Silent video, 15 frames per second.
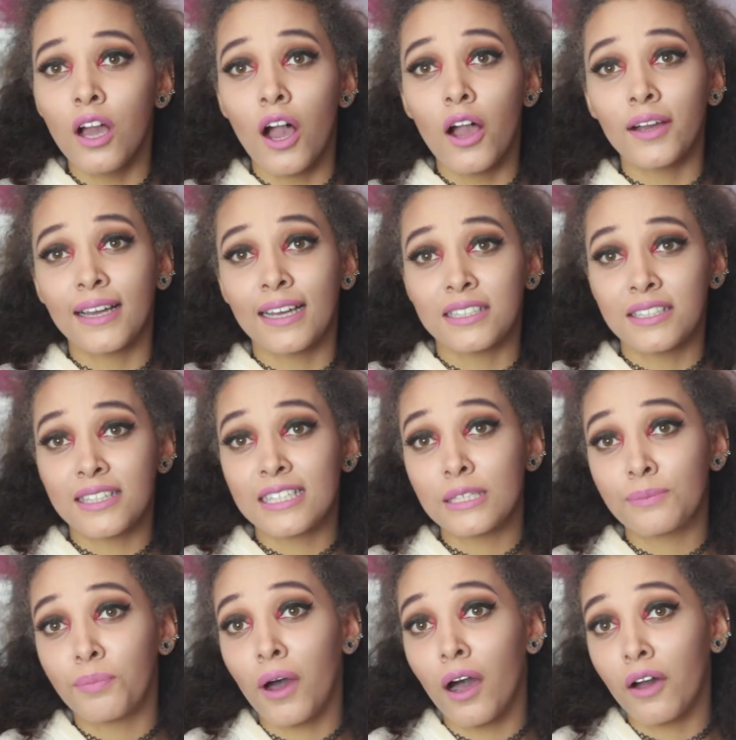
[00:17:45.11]
Okay, so this
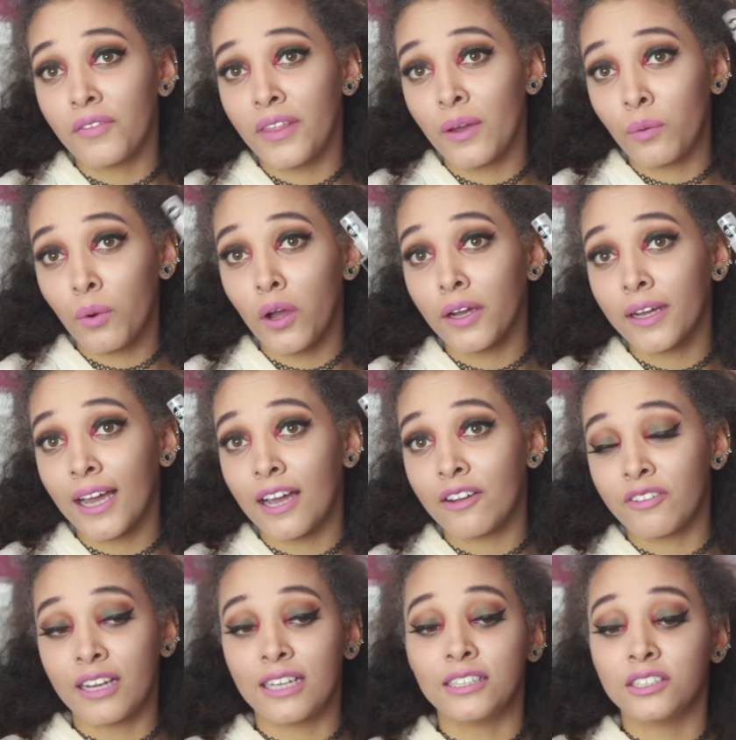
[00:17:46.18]
is part of their workout
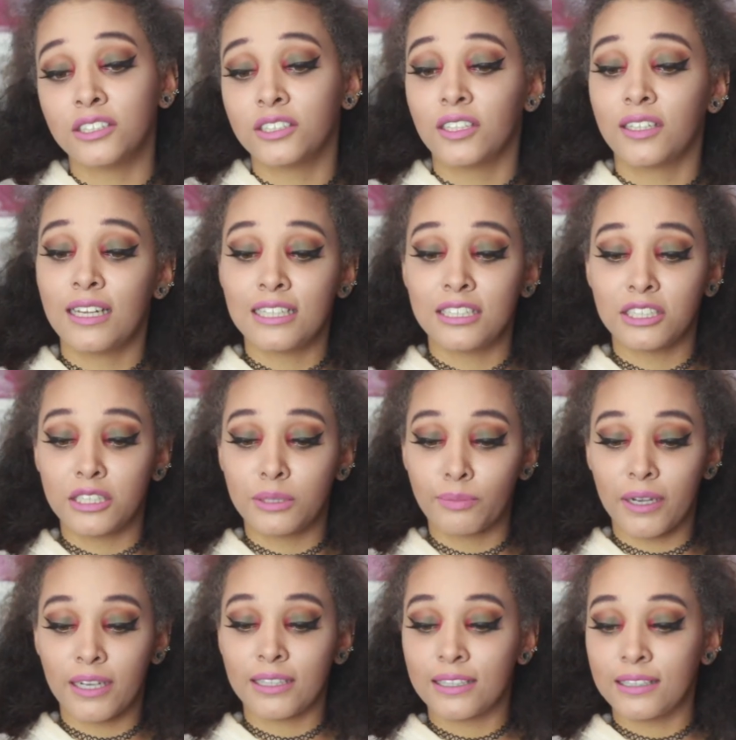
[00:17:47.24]
range. So let's just
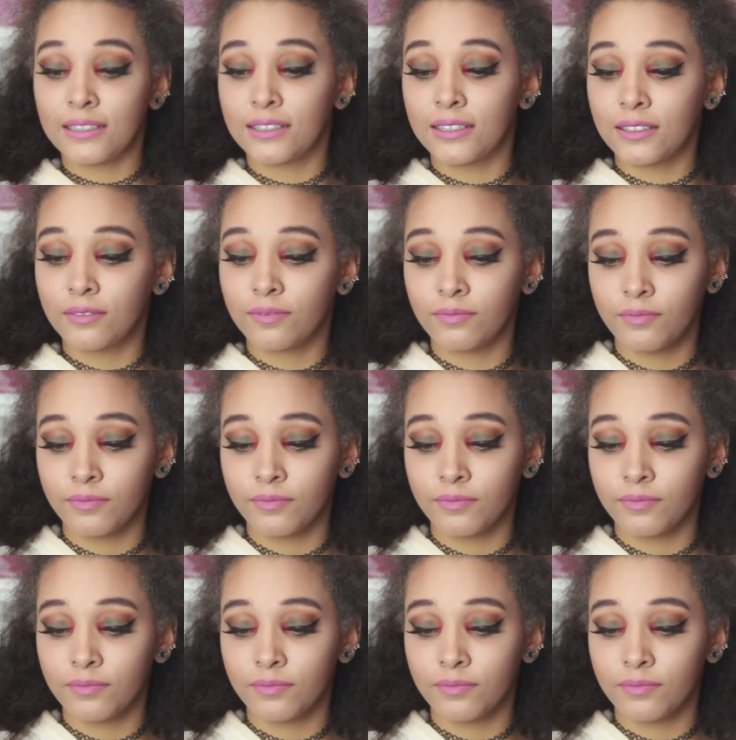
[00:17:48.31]
spray this.